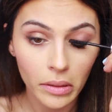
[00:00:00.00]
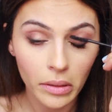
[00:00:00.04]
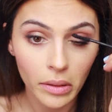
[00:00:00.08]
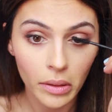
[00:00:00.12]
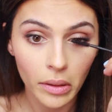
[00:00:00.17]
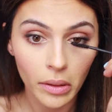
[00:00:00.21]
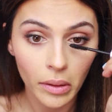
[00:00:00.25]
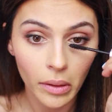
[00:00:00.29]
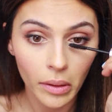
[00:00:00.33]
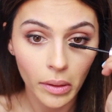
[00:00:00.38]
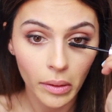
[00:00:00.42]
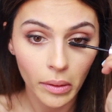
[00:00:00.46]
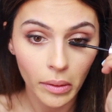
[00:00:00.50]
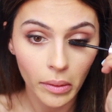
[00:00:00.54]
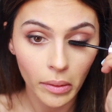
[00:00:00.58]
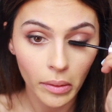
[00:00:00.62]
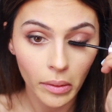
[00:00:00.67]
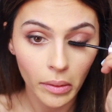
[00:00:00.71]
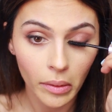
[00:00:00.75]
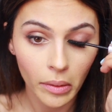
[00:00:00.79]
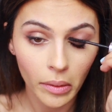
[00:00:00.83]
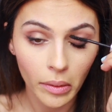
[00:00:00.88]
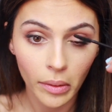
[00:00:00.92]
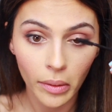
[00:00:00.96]

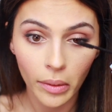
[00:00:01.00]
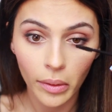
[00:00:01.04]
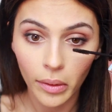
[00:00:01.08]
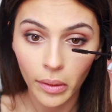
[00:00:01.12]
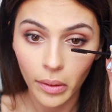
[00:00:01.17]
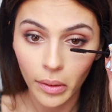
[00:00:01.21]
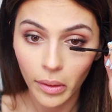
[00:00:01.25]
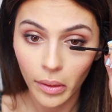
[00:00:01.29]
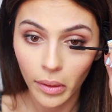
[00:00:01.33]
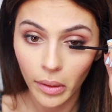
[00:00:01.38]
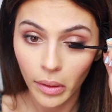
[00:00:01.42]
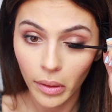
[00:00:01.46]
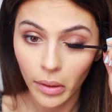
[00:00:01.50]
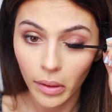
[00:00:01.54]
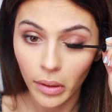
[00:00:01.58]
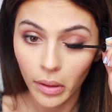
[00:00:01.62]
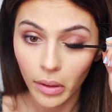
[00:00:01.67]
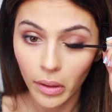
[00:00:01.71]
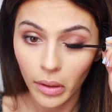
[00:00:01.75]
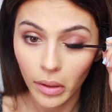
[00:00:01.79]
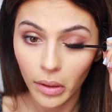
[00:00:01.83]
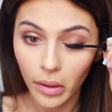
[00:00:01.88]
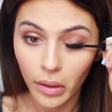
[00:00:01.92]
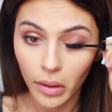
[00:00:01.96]

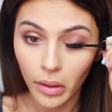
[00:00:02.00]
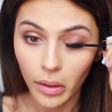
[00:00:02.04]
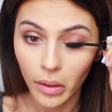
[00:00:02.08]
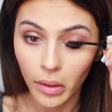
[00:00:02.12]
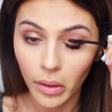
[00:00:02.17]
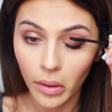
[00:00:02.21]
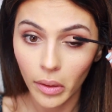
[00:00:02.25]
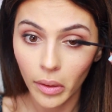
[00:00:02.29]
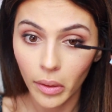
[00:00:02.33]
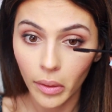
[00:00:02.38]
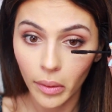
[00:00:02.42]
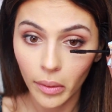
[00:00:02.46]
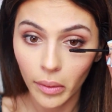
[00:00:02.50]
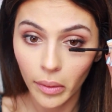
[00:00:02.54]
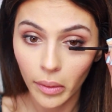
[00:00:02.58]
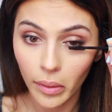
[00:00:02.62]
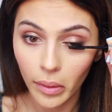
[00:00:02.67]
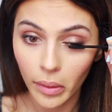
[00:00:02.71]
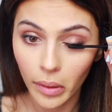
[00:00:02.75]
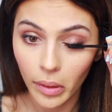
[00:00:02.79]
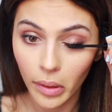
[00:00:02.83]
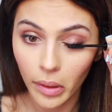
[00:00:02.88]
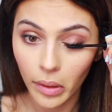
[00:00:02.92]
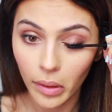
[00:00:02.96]

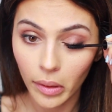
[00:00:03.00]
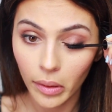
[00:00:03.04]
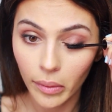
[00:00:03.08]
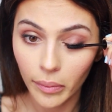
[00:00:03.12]
(silence)